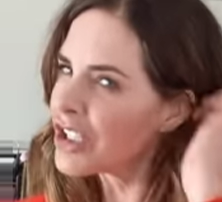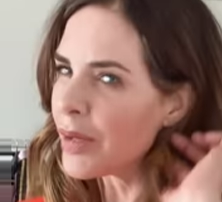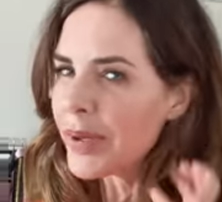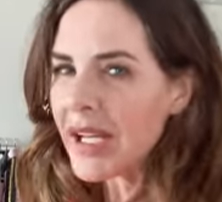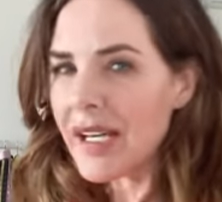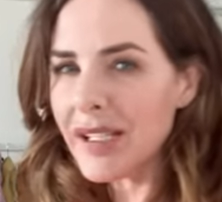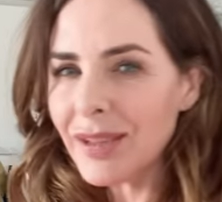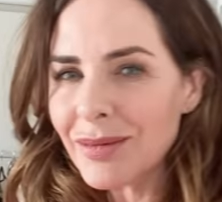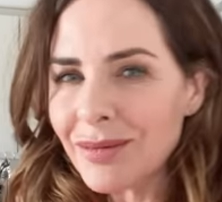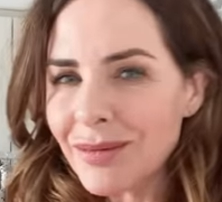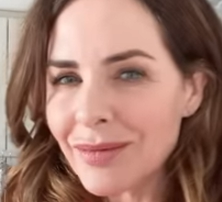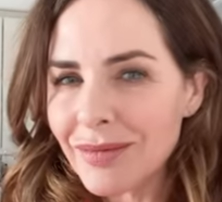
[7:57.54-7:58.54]
up here.
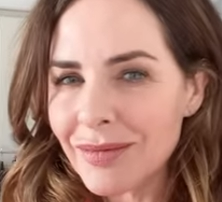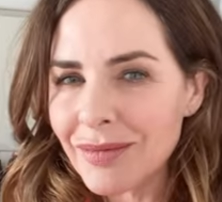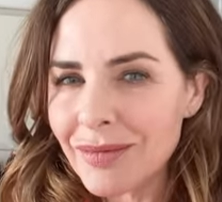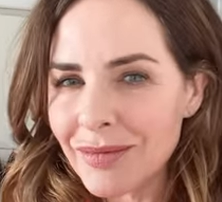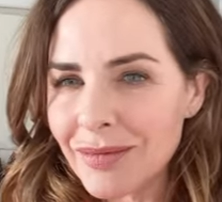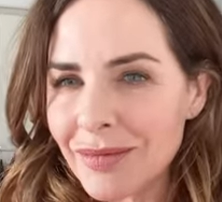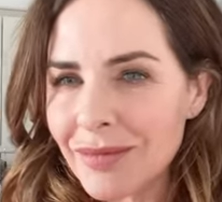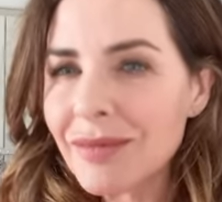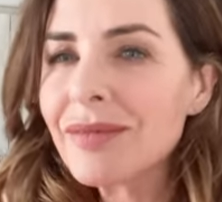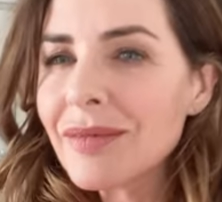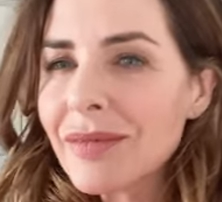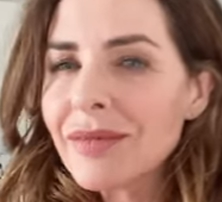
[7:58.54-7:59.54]
Yeah, you're
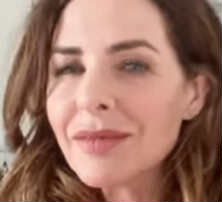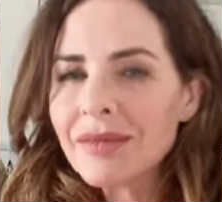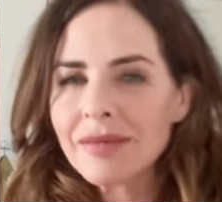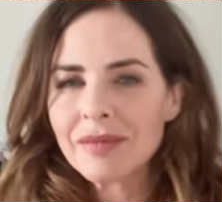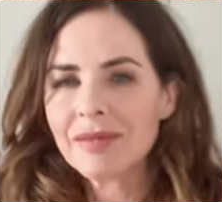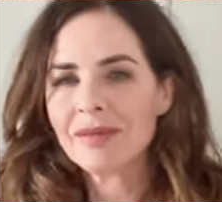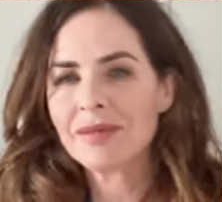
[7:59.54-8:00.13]
keeping that blue